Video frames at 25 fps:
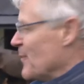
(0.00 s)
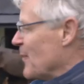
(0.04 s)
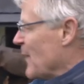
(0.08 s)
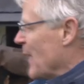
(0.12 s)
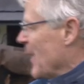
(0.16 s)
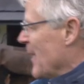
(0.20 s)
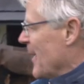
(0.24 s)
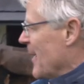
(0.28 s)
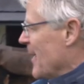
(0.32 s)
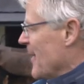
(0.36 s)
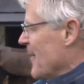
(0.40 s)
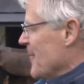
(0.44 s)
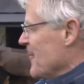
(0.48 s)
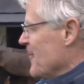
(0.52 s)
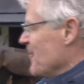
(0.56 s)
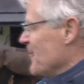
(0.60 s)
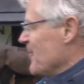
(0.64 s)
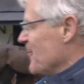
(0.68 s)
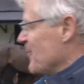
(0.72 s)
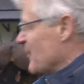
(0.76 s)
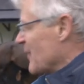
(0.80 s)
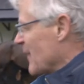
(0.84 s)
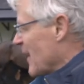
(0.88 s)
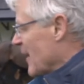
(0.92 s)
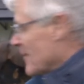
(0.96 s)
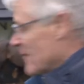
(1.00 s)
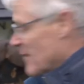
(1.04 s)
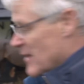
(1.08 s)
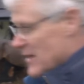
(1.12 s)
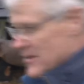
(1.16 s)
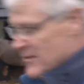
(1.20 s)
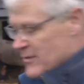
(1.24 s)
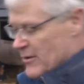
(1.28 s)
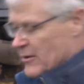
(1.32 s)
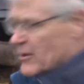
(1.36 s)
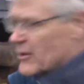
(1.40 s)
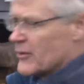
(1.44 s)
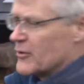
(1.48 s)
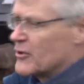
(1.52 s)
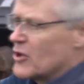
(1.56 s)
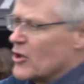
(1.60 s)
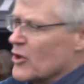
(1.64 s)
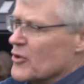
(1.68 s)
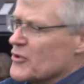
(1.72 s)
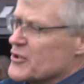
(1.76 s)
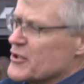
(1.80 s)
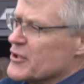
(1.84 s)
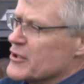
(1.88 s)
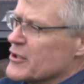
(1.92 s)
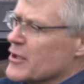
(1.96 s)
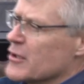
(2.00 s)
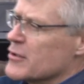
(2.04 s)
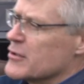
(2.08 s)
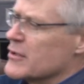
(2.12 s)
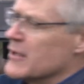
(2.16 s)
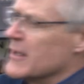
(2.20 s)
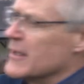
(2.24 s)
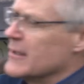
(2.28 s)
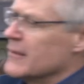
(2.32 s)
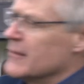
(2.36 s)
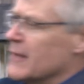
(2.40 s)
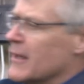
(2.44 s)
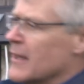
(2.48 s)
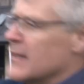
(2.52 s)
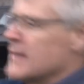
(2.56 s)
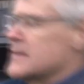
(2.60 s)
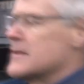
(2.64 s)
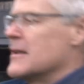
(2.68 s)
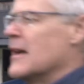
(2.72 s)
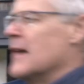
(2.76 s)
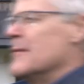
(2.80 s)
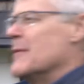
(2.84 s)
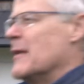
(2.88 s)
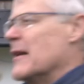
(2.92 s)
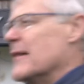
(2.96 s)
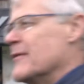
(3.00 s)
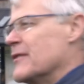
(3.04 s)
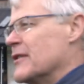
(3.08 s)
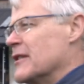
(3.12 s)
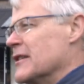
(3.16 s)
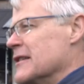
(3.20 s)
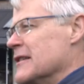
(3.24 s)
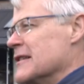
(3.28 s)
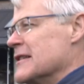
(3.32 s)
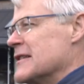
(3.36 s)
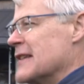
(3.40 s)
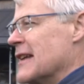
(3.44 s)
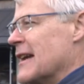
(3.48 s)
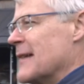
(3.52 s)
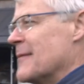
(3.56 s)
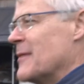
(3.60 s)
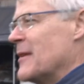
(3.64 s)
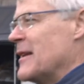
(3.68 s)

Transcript: Um, yeah. I mean, he took on Constitution Hill last time out, for goodness sake.